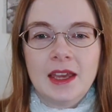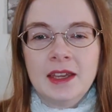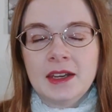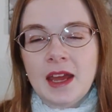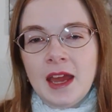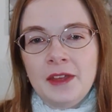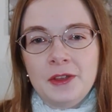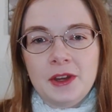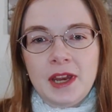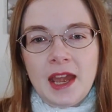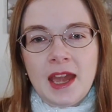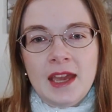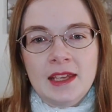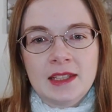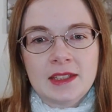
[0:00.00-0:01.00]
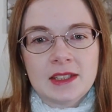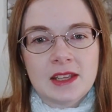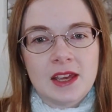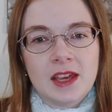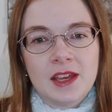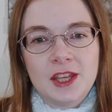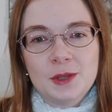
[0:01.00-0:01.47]
In either case,
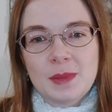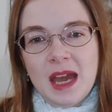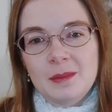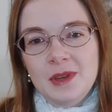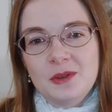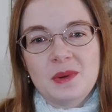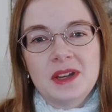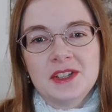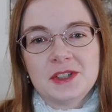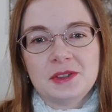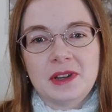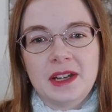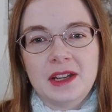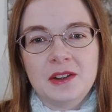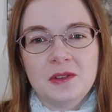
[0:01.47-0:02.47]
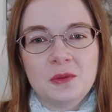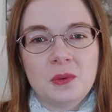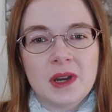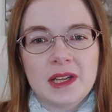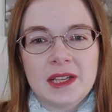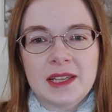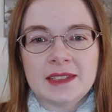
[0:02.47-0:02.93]
you might be wondering
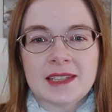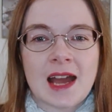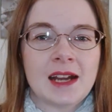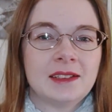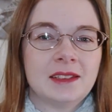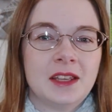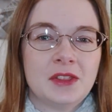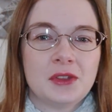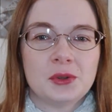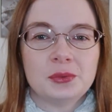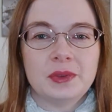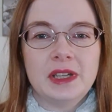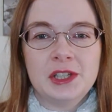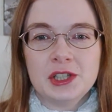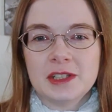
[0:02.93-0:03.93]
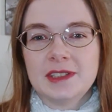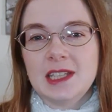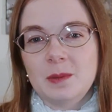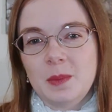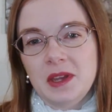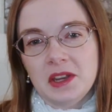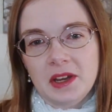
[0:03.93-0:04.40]
what exactly the
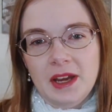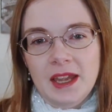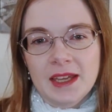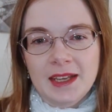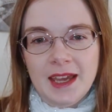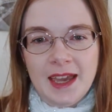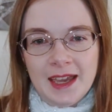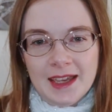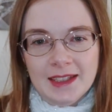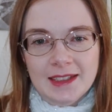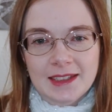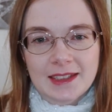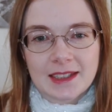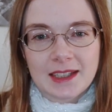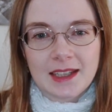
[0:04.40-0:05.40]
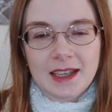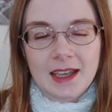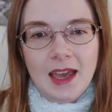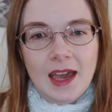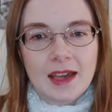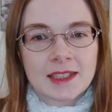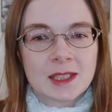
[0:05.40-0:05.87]
Regency period is.
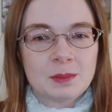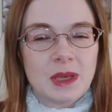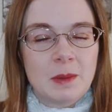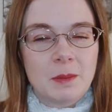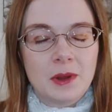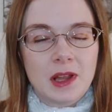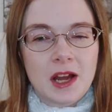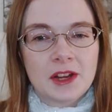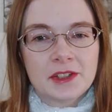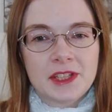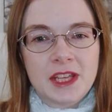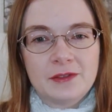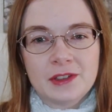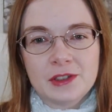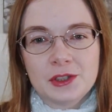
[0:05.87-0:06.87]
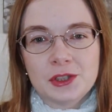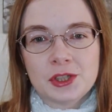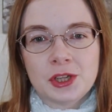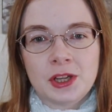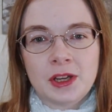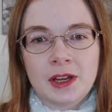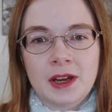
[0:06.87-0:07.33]
Some people aren't even
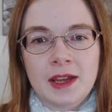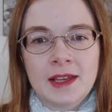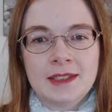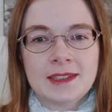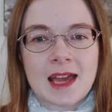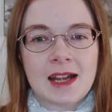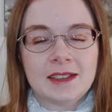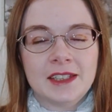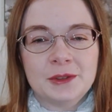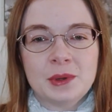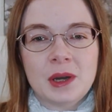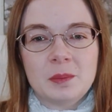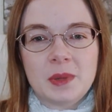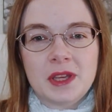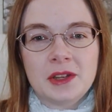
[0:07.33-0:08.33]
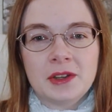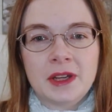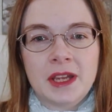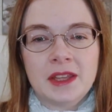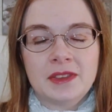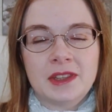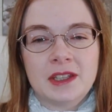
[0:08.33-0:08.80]
sure exactly what
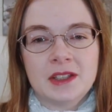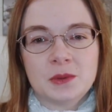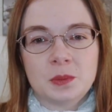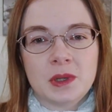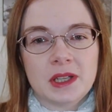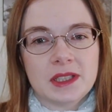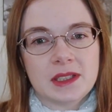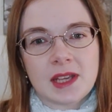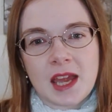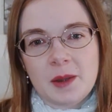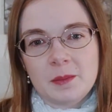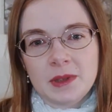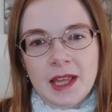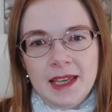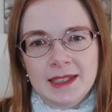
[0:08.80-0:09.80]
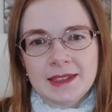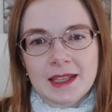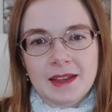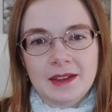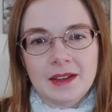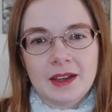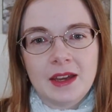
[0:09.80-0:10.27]
period these works take place
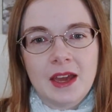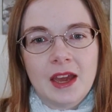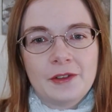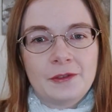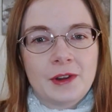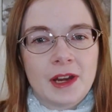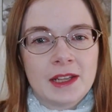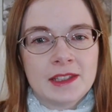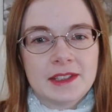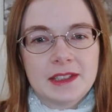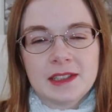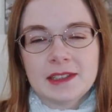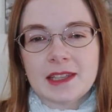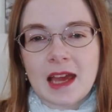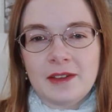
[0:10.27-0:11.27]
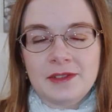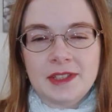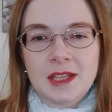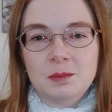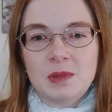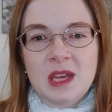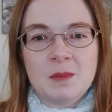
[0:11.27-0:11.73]
in. For instance, I've
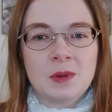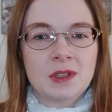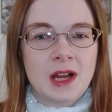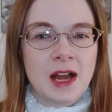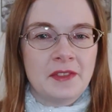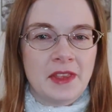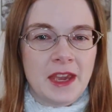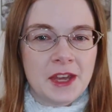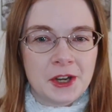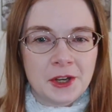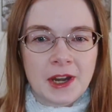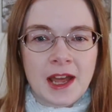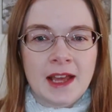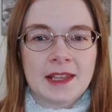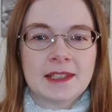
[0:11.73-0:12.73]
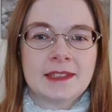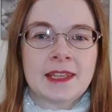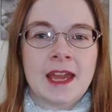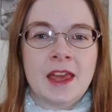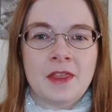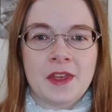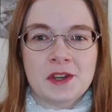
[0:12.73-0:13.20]
seen people on the internet
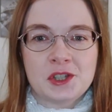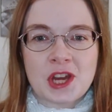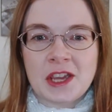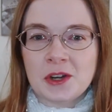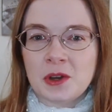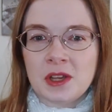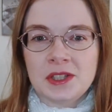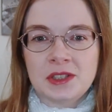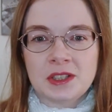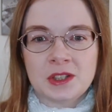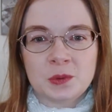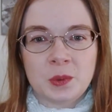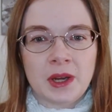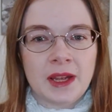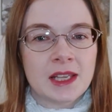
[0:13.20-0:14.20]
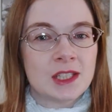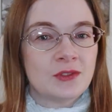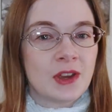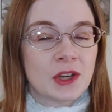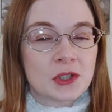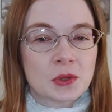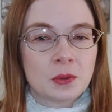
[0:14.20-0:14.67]
say that Jane Austen's work is
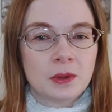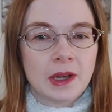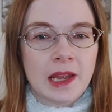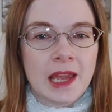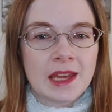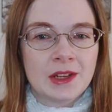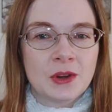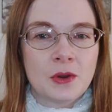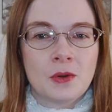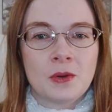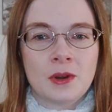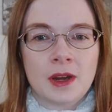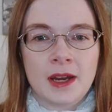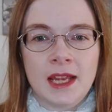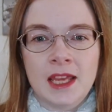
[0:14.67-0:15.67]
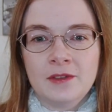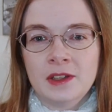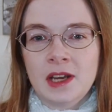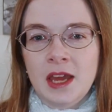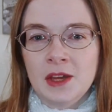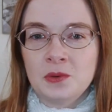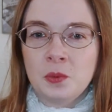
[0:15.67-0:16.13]
Victorian or
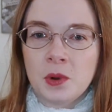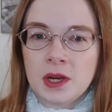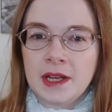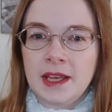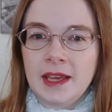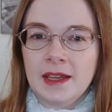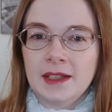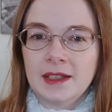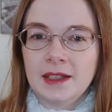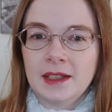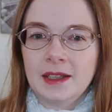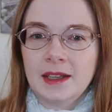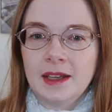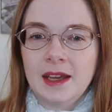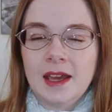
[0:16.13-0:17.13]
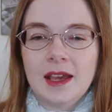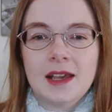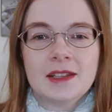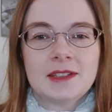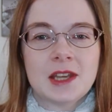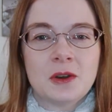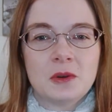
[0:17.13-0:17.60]
even Edwardian.
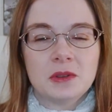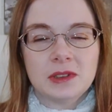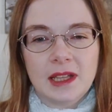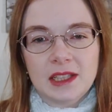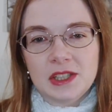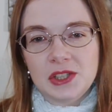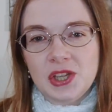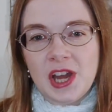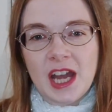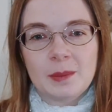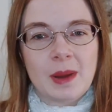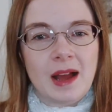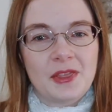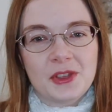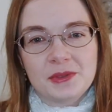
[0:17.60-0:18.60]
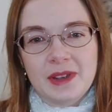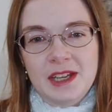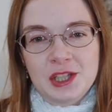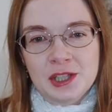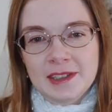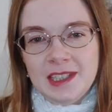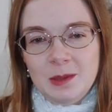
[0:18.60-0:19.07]
So let's talk about the
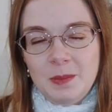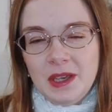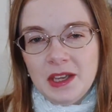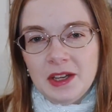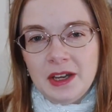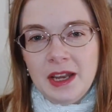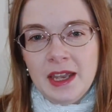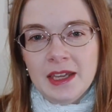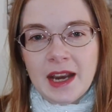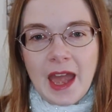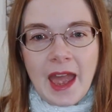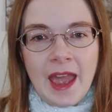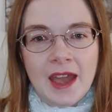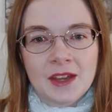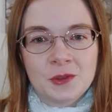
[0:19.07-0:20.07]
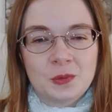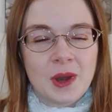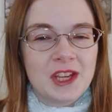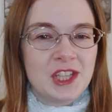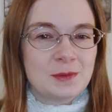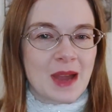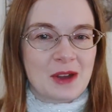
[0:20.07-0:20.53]
Regency period and
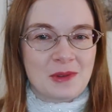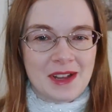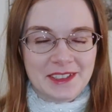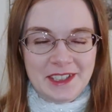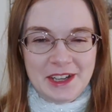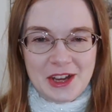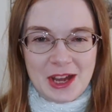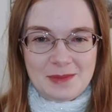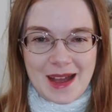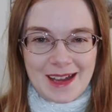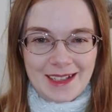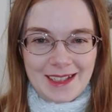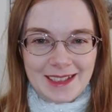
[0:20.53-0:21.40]
what you might want to know about